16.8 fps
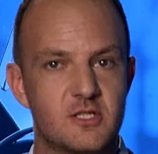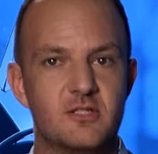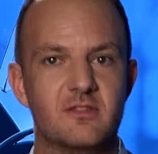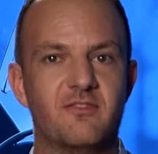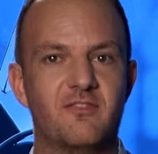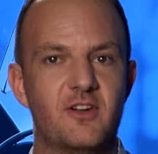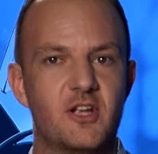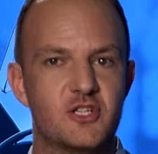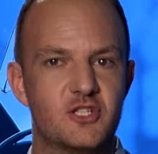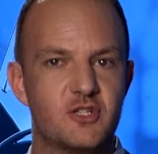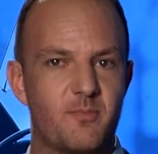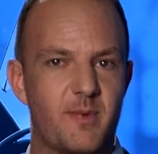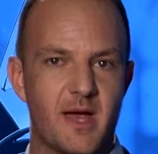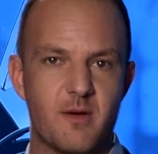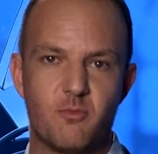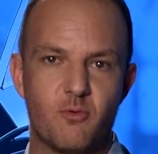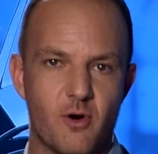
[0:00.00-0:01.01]
to flush the
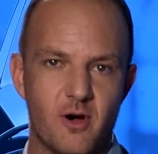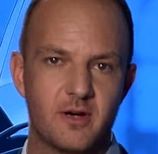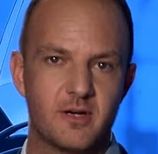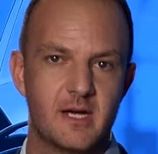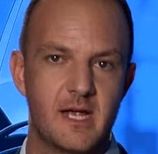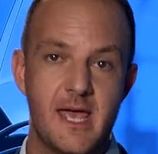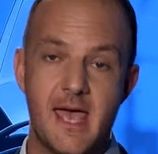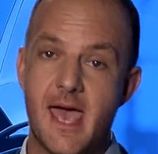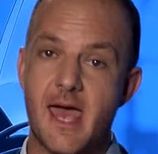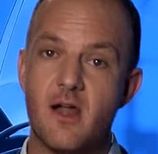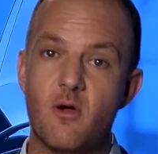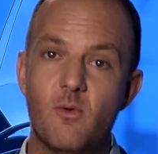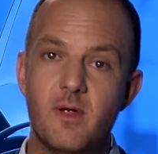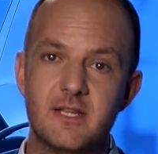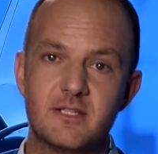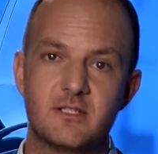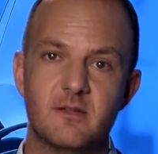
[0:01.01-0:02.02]
pipework and
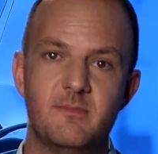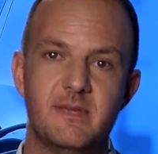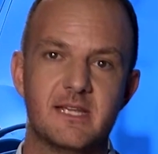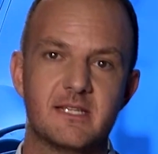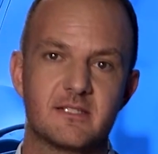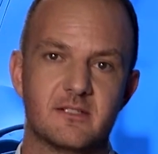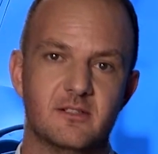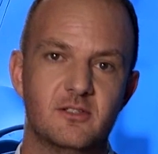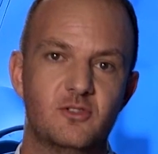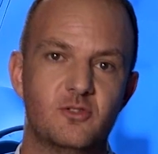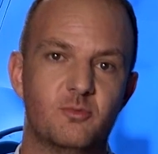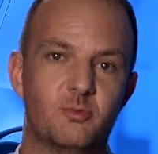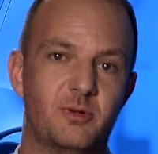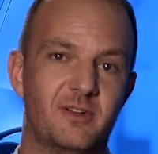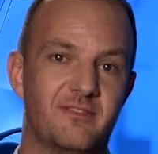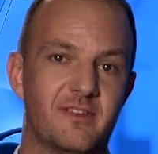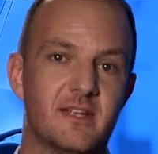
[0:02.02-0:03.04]
rinse the mixer to
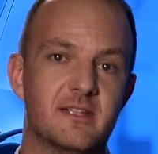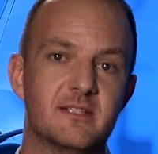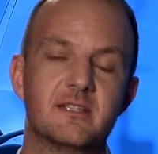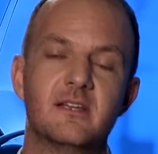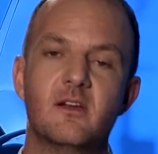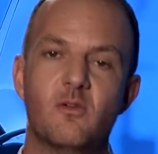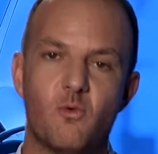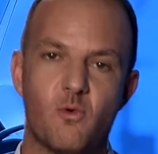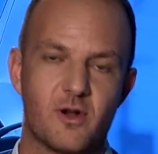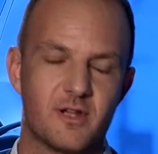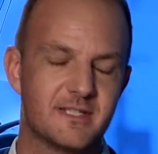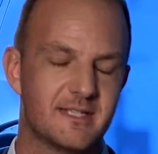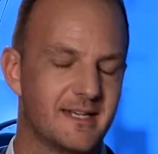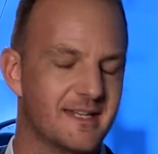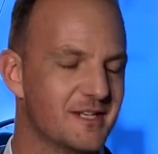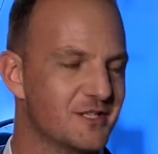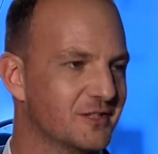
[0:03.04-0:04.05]
prevent water
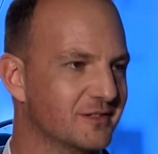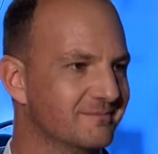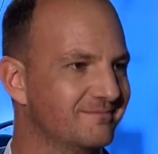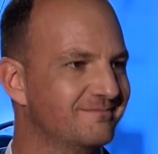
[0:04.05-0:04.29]
stagnation.